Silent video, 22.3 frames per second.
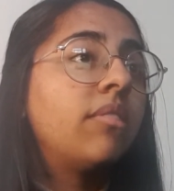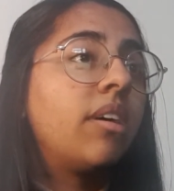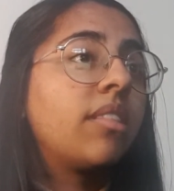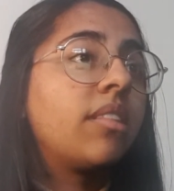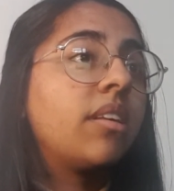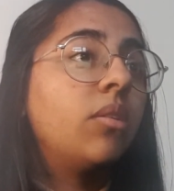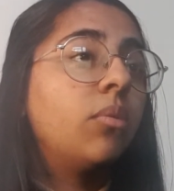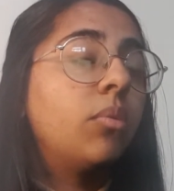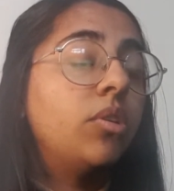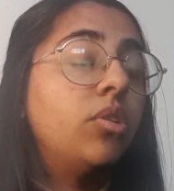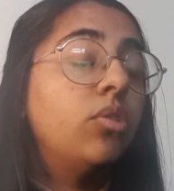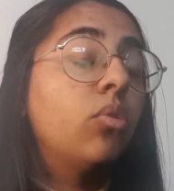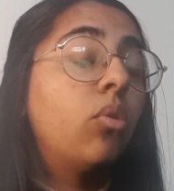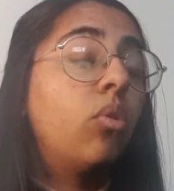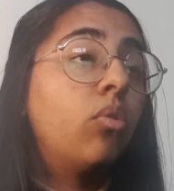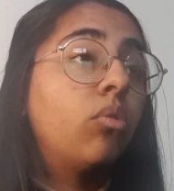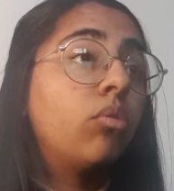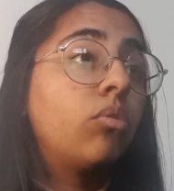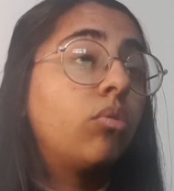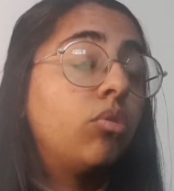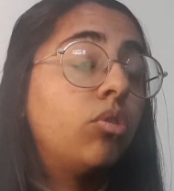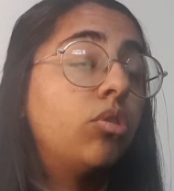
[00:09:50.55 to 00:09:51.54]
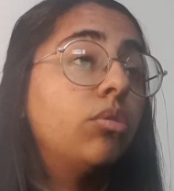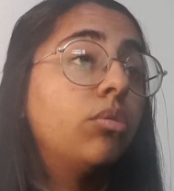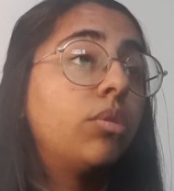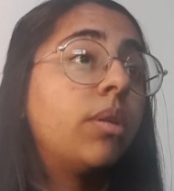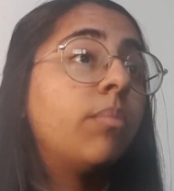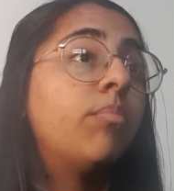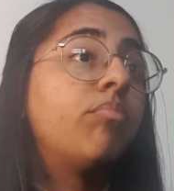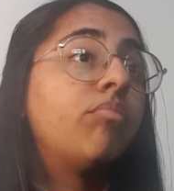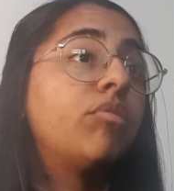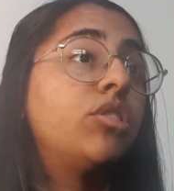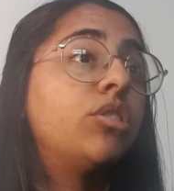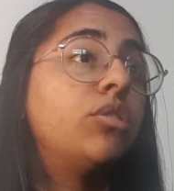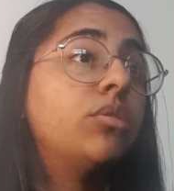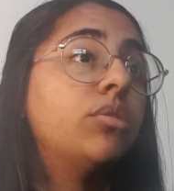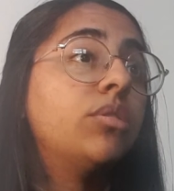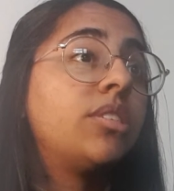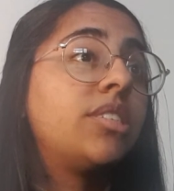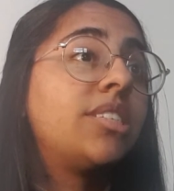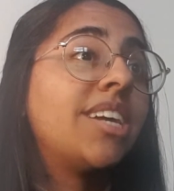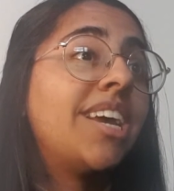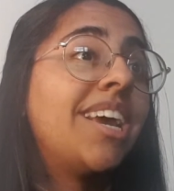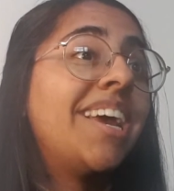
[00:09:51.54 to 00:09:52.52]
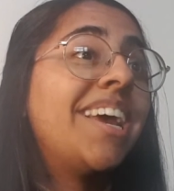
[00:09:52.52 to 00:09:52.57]
I think when you can
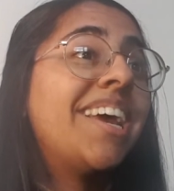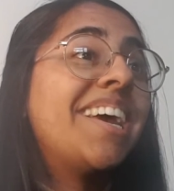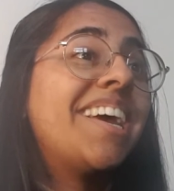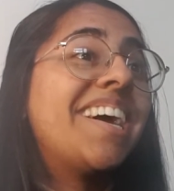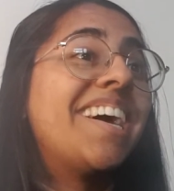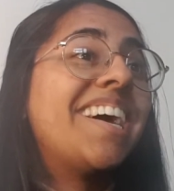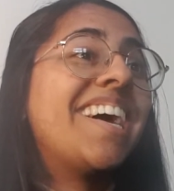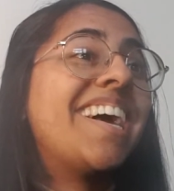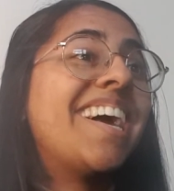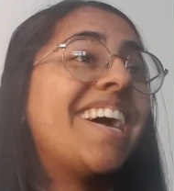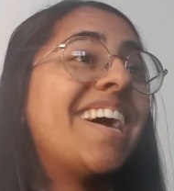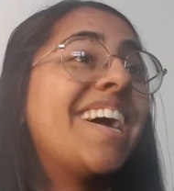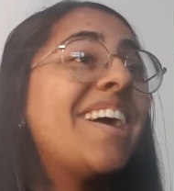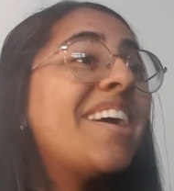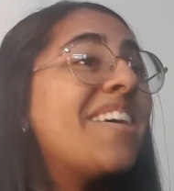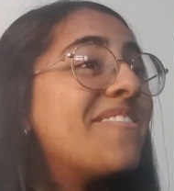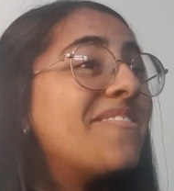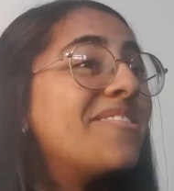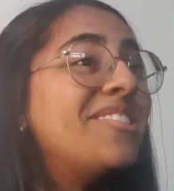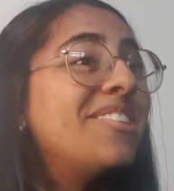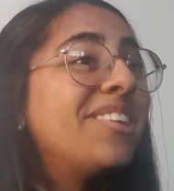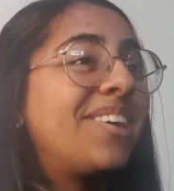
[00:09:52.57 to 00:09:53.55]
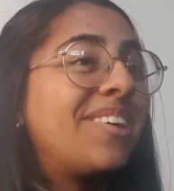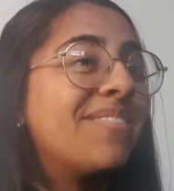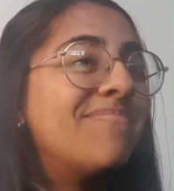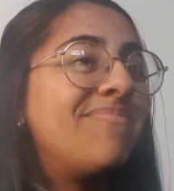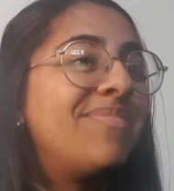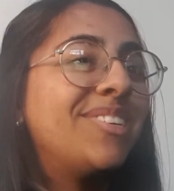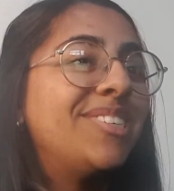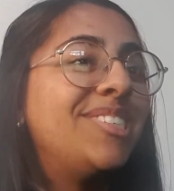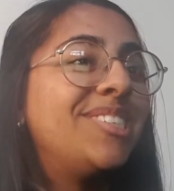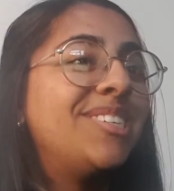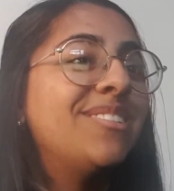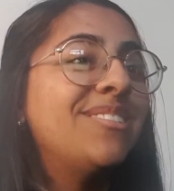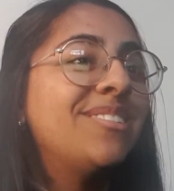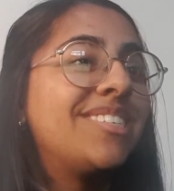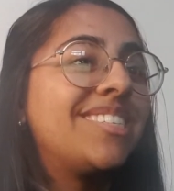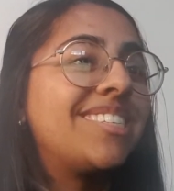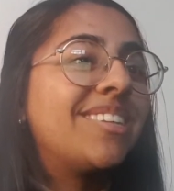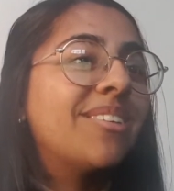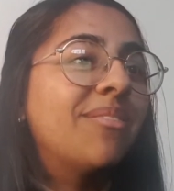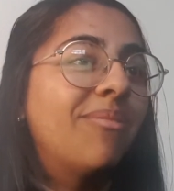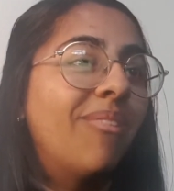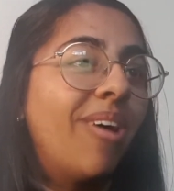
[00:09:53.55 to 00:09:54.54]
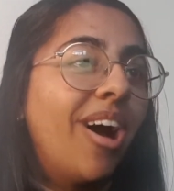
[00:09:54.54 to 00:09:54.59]
produce when you can produce
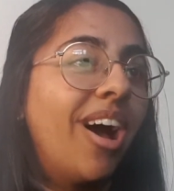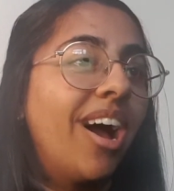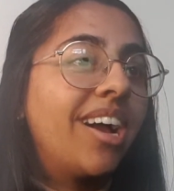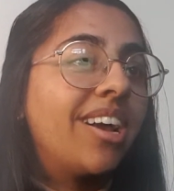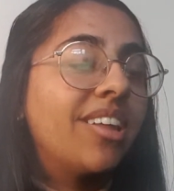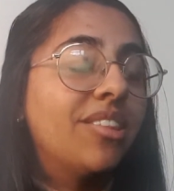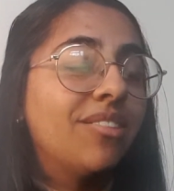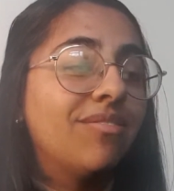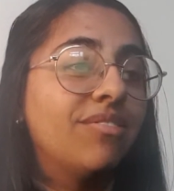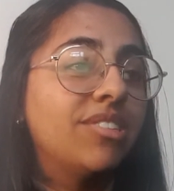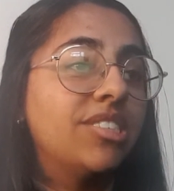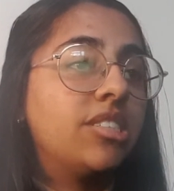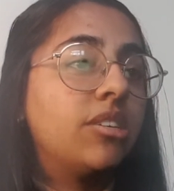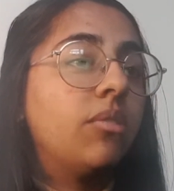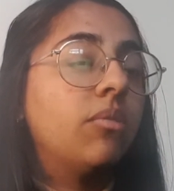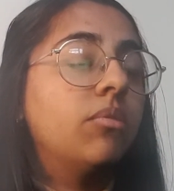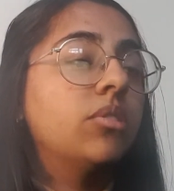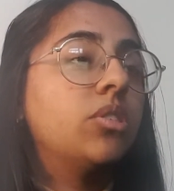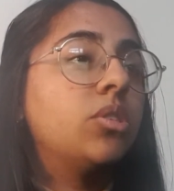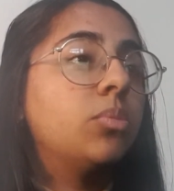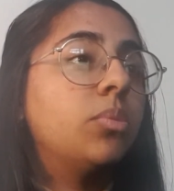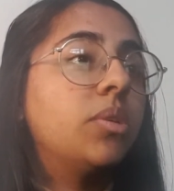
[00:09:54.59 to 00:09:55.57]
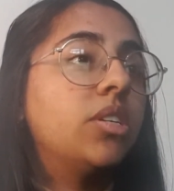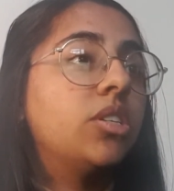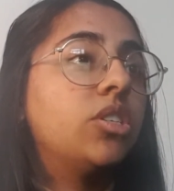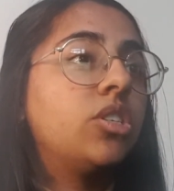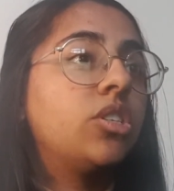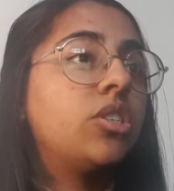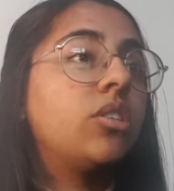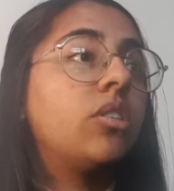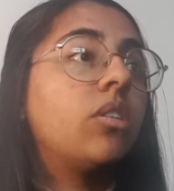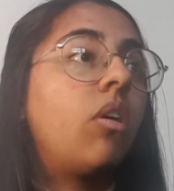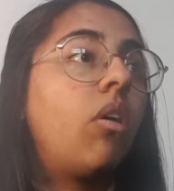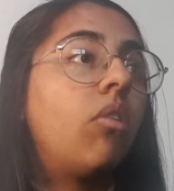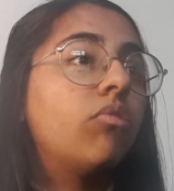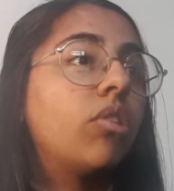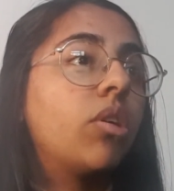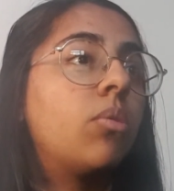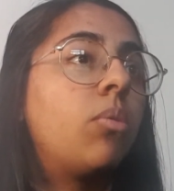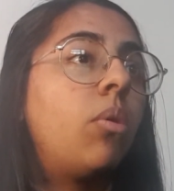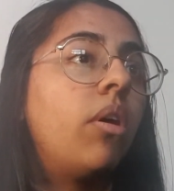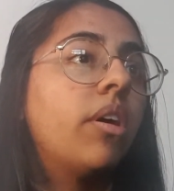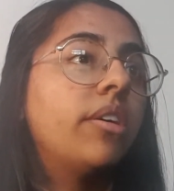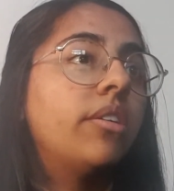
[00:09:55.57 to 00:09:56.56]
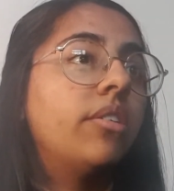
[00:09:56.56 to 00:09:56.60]
the work and the results which are
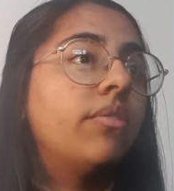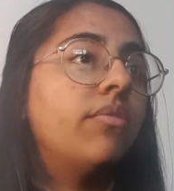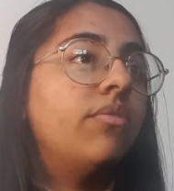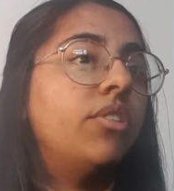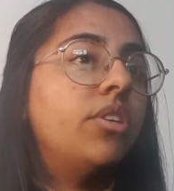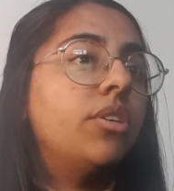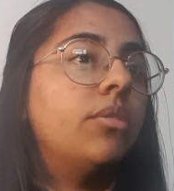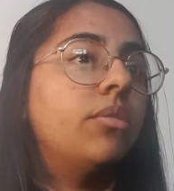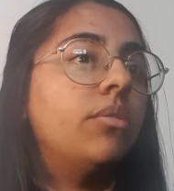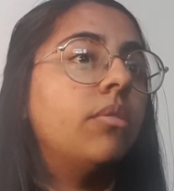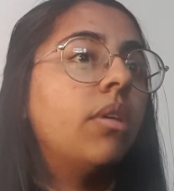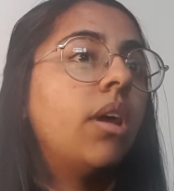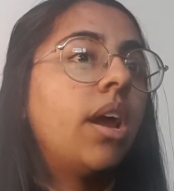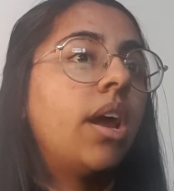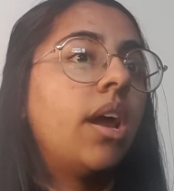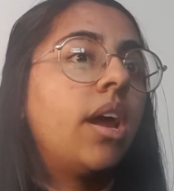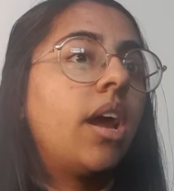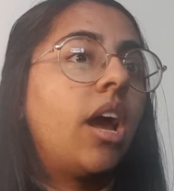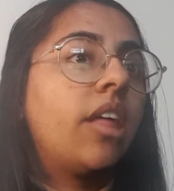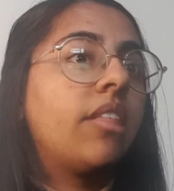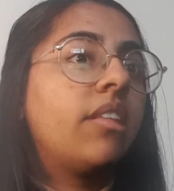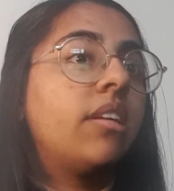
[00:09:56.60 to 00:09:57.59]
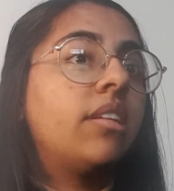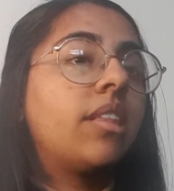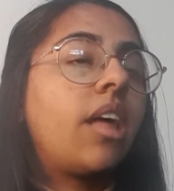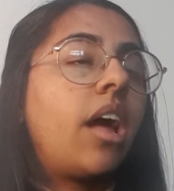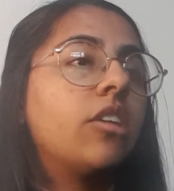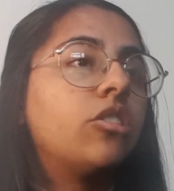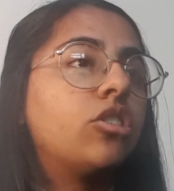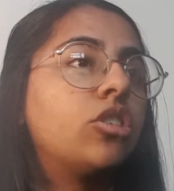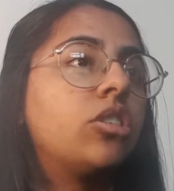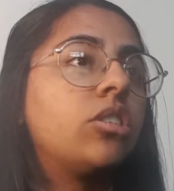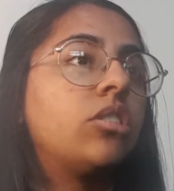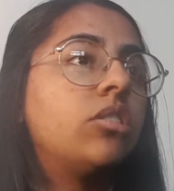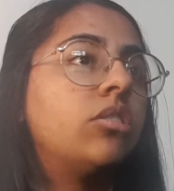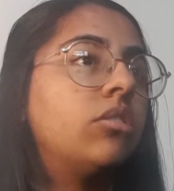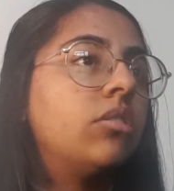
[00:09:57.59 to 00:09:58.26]
required of you, I think that just